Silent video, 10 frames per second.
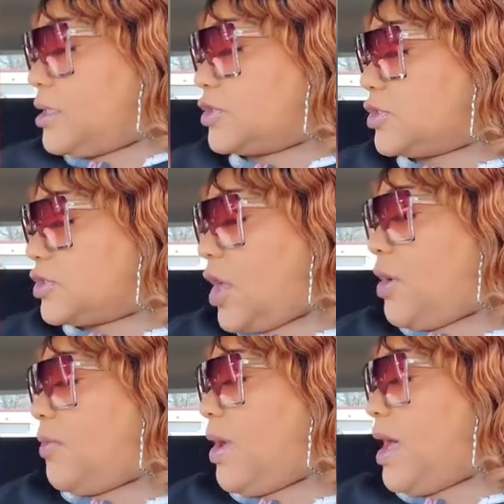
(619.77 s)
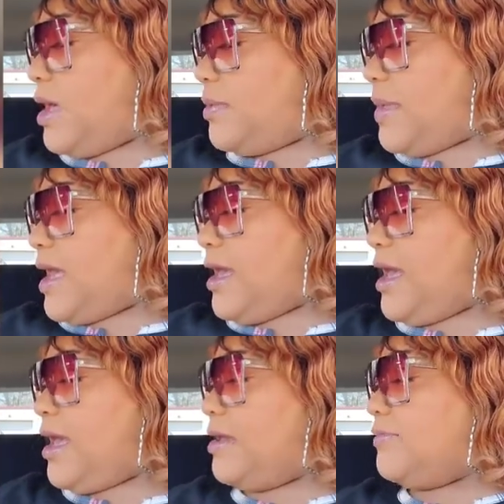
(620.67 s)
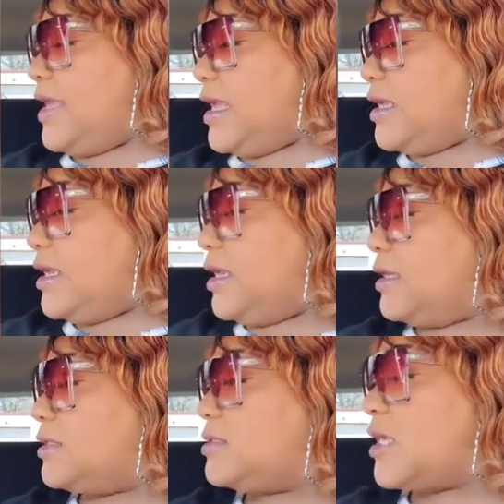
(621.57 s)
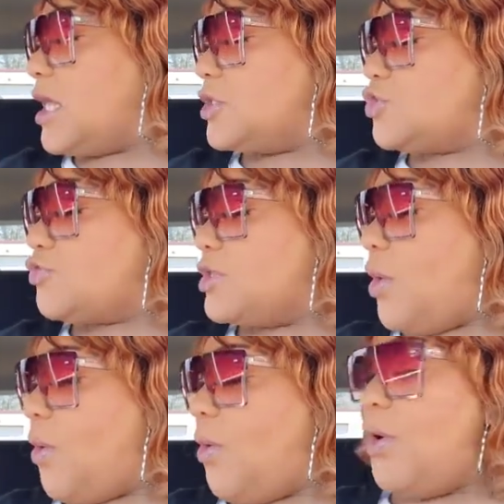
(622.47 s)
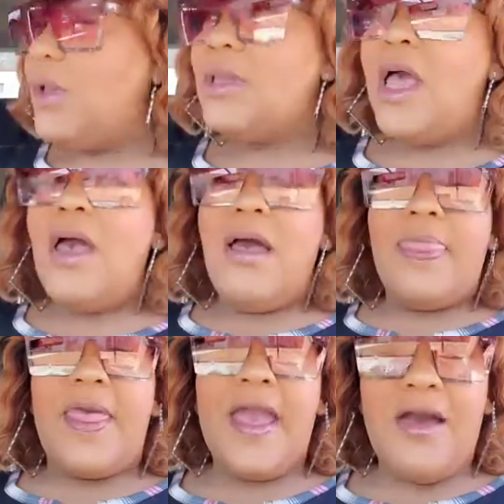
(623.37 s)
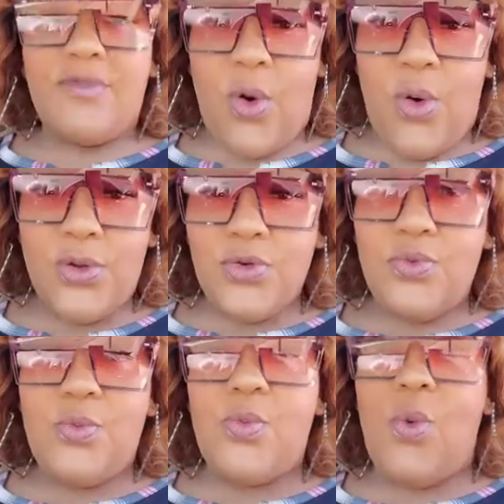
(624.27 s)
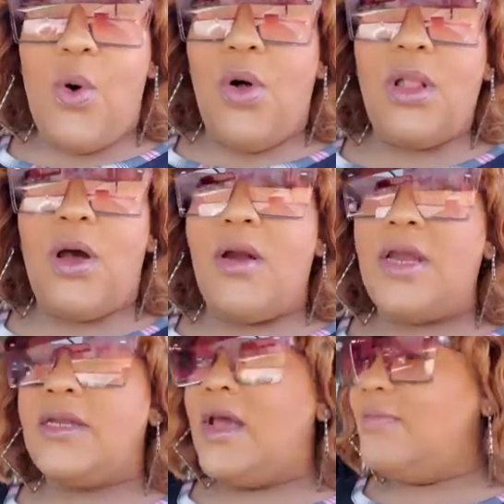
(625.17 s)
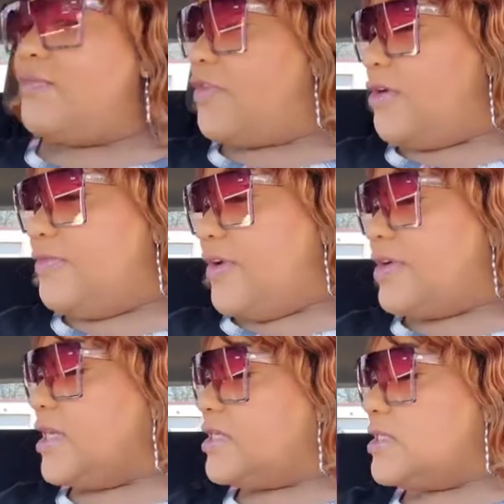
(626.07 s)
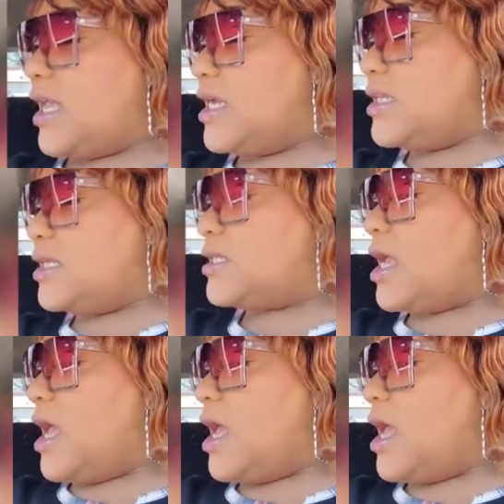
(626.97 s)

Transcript: So I have a Dollar Tree haul. They have all new wall art, and I'm very, very excited.